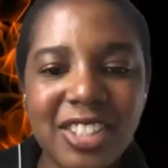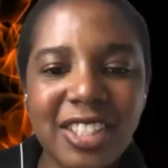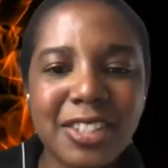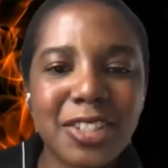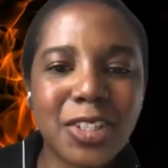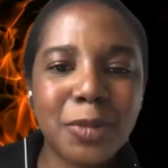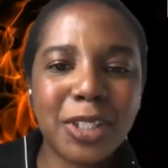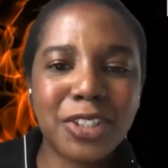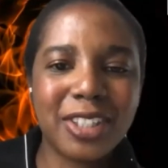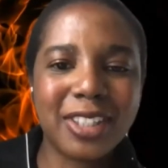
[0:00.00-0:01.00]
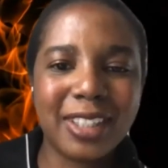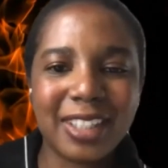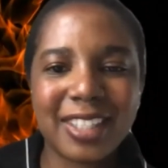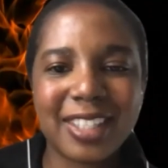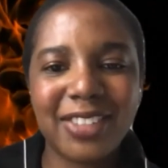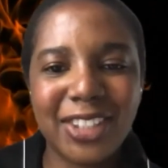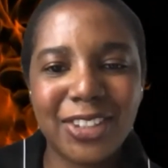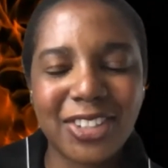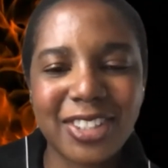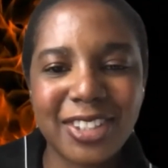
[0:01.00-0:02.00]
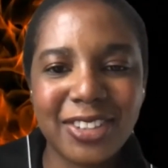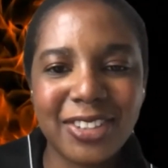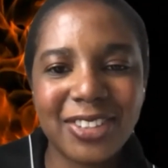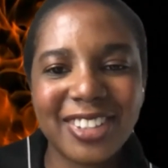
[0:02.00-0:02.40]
She's done so much in like 7 years too.